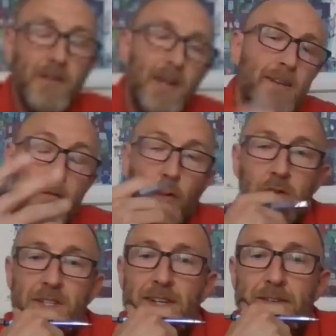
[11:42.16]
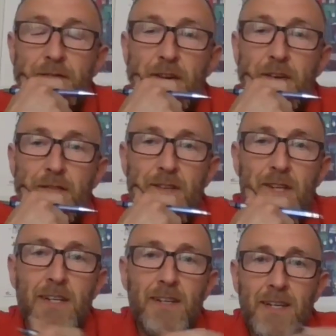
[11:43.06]
at 14 and 15,
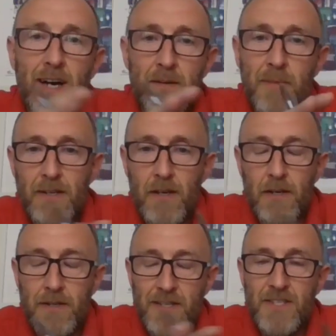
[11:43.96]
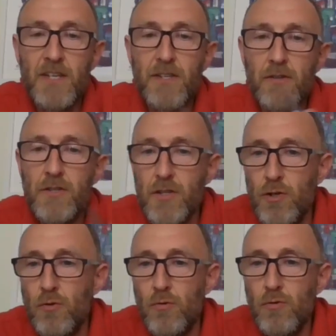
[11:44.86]
you kind of made a decision
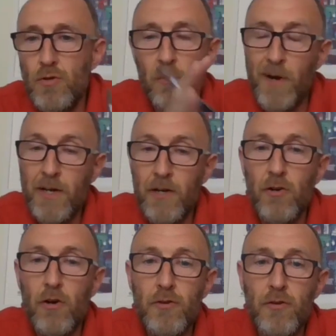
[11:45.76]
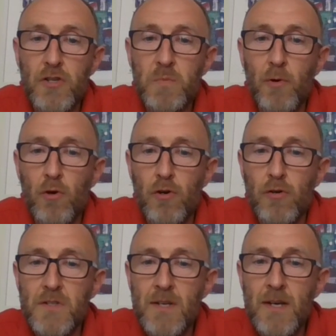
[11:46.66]
to cut back on all the other
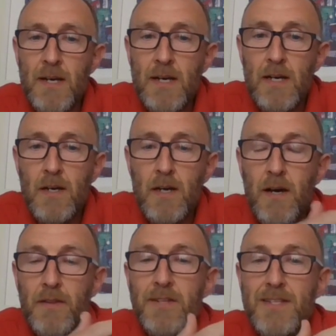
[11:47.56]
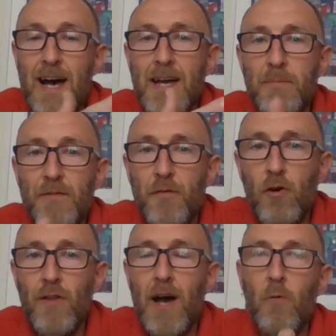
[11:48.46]
sports. At the time
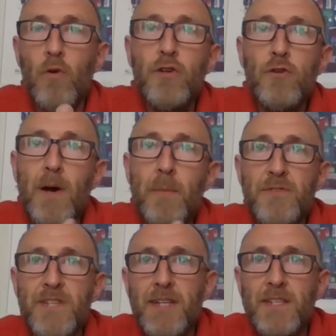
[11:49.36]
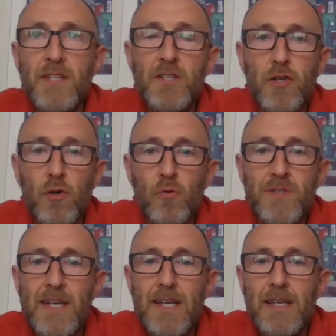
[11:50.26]
before that, were you representing school
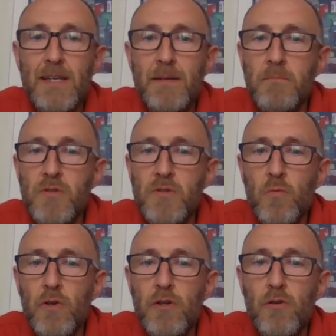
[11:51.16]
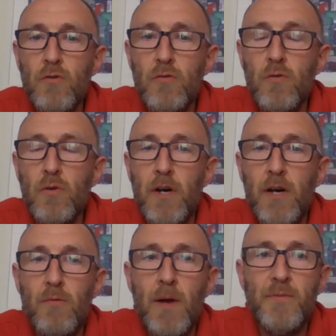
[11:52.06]
teams? Were you
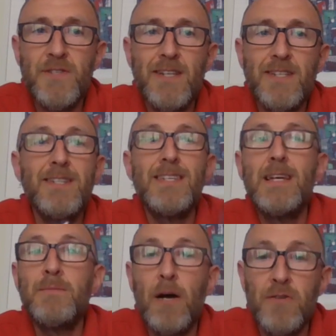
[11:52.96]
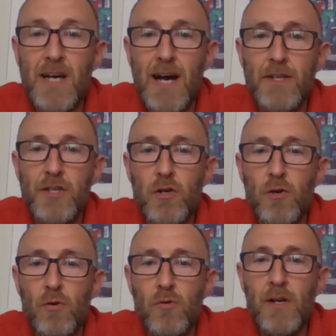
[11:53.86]
representing teams outside of
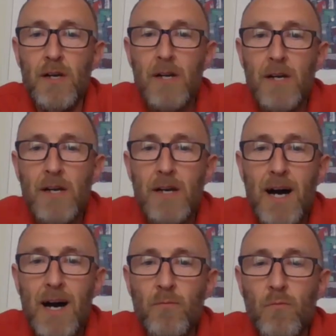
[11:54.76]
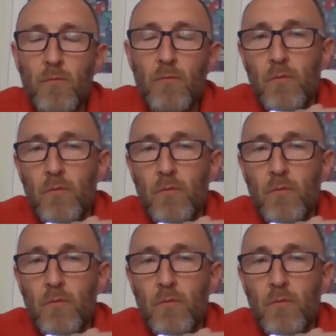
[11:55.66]
school? And